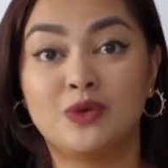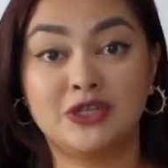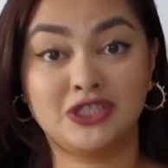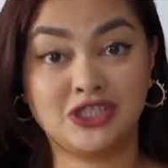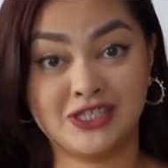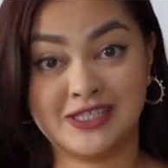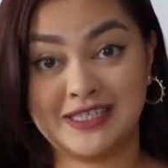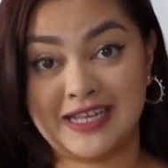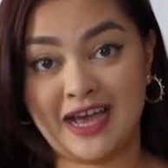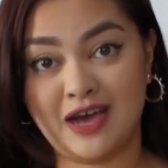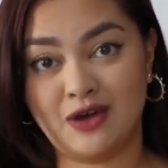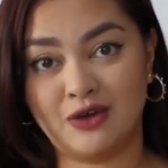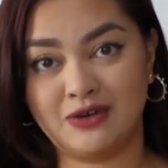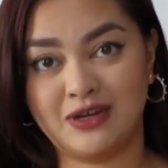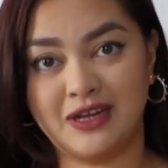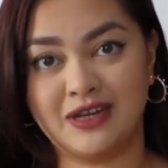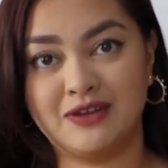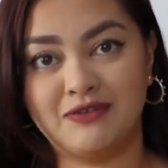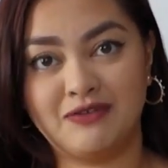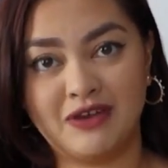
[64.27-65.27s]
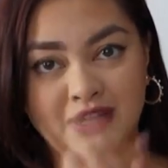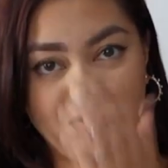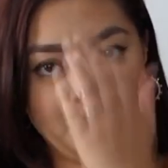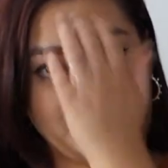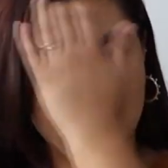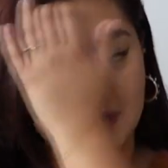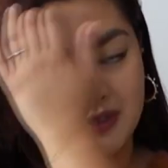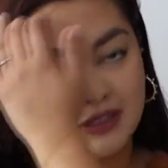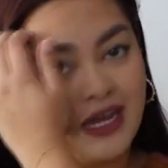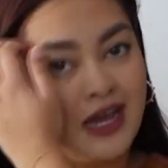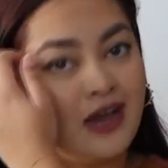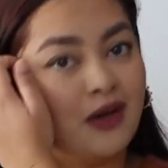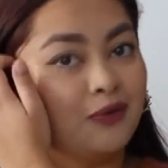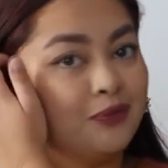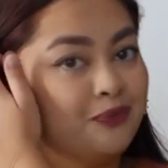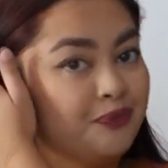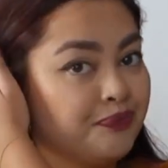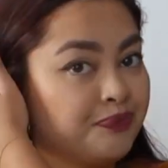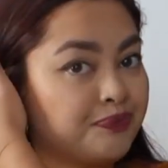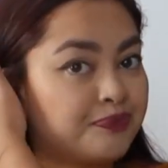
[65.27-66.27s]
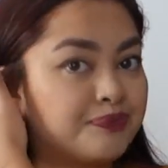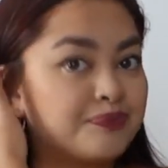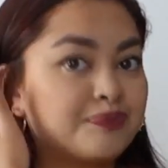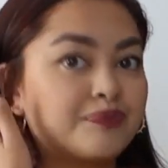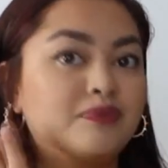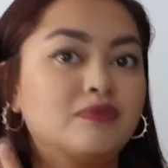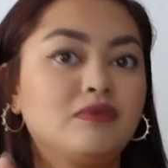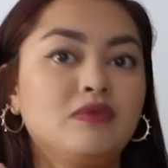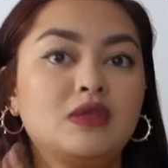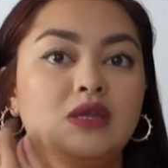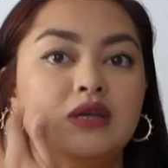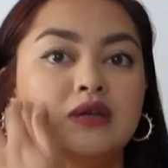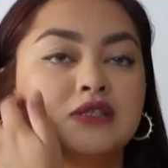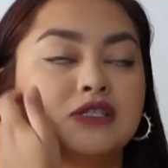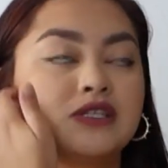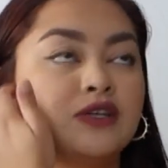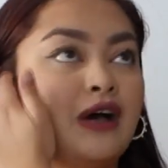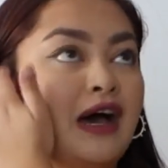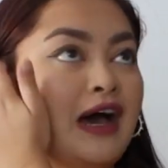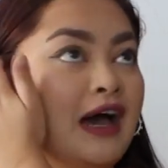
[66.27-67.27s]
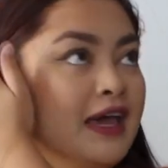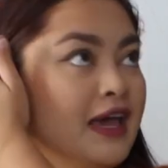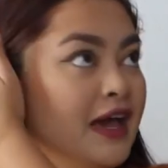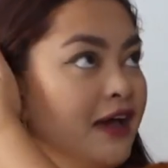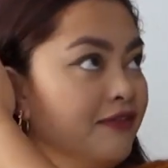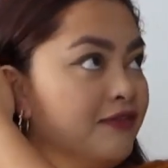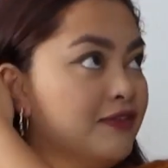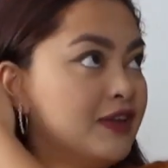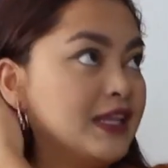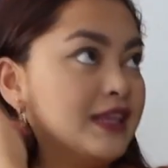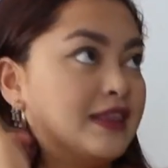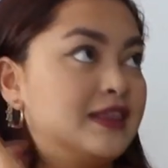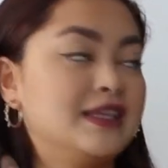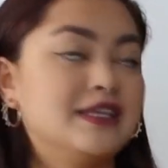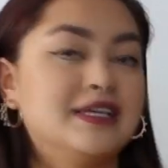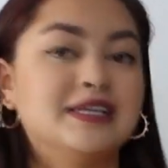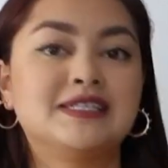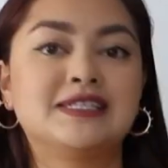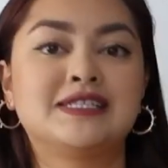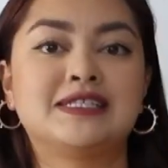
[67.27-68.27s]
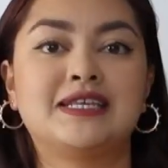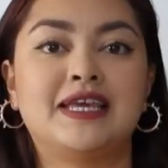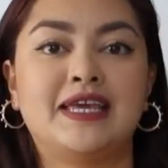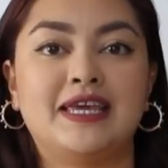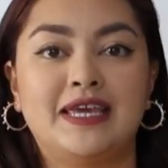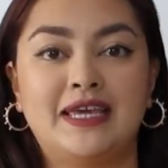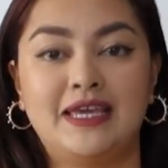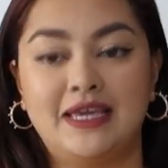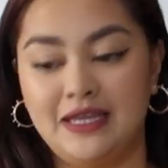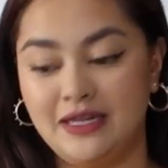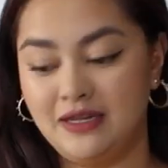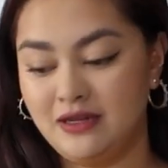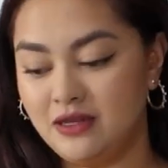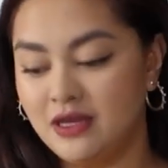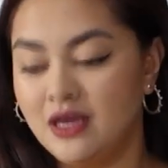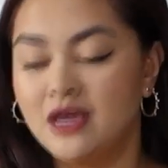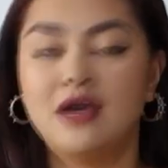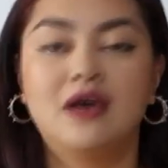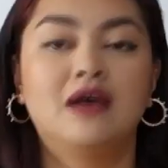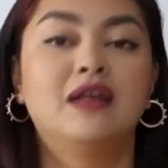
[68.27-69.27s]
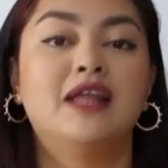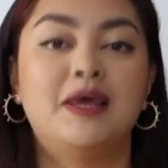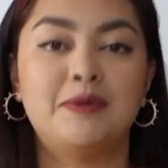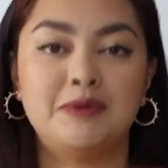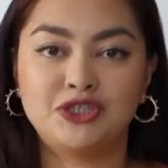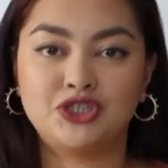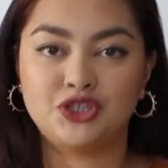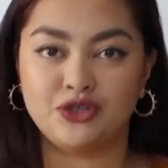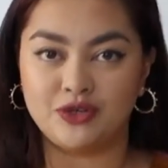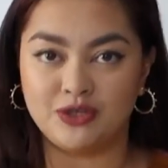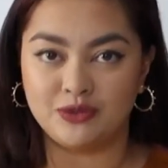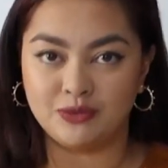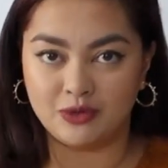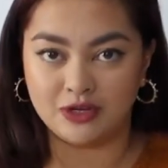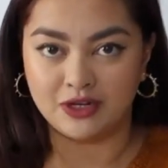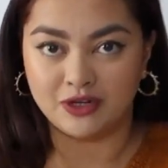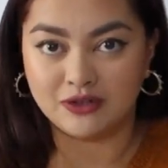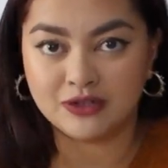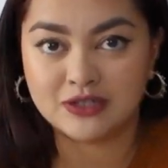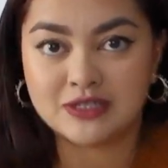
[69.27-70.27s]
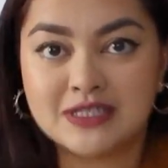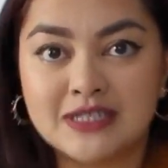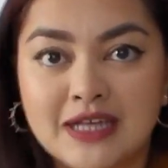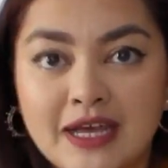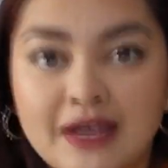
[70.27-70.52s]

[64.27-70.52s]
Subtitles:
which is out and available now. So I have knit this in, let me show you what it looks